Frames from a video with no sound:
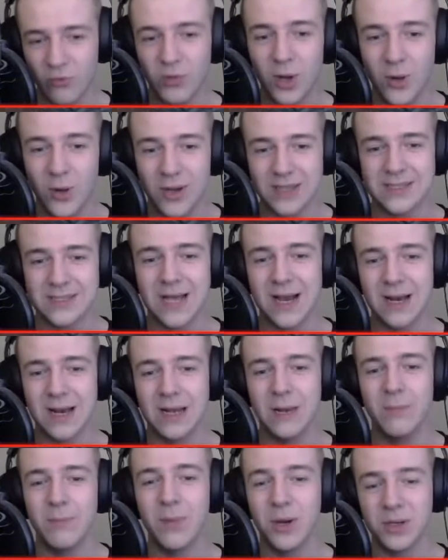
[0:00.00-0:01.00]

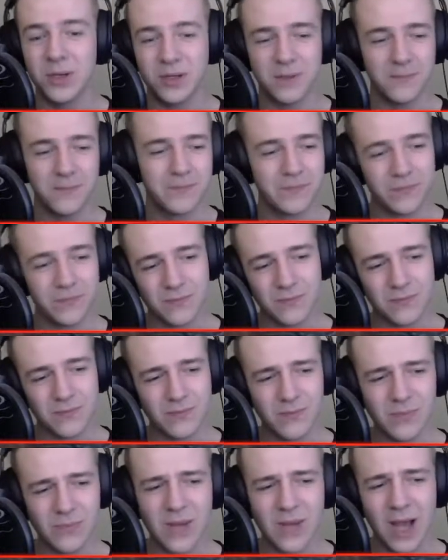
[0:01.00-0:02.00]
exactly, but
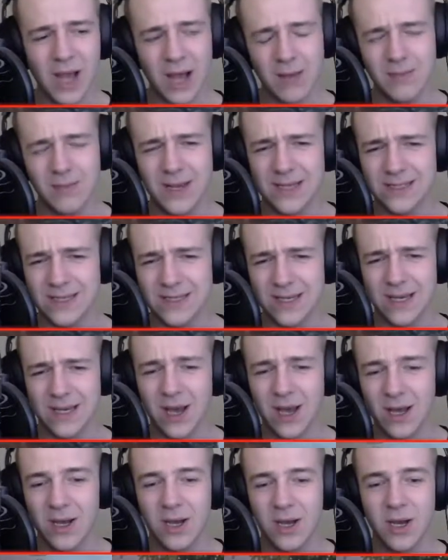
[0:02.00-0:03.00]
I'm guessing
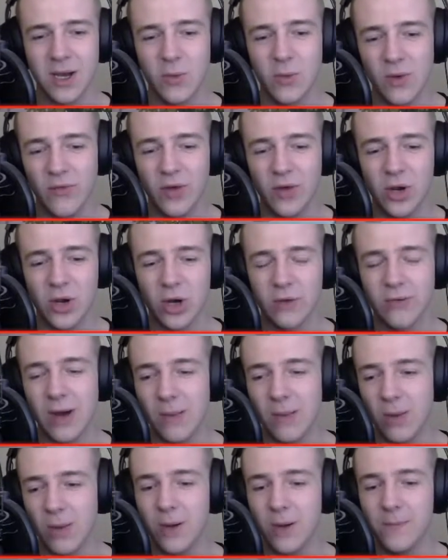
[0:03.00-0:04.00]
with a gun rammer,